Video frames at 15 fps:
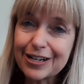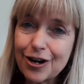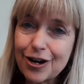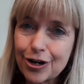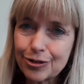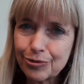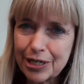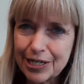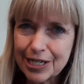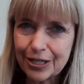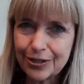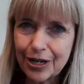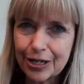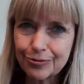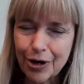on Retail
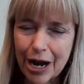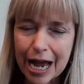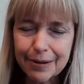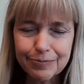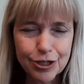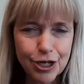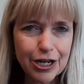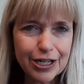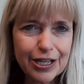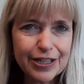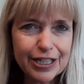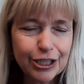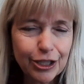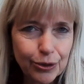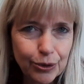Unwrapped Jonathan
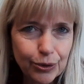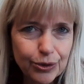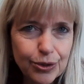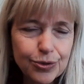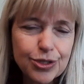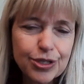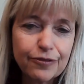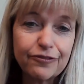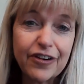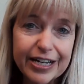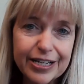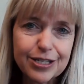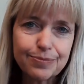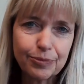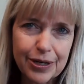Gold, who's the
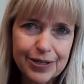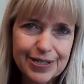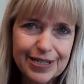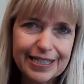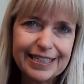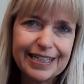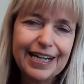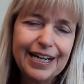Vice President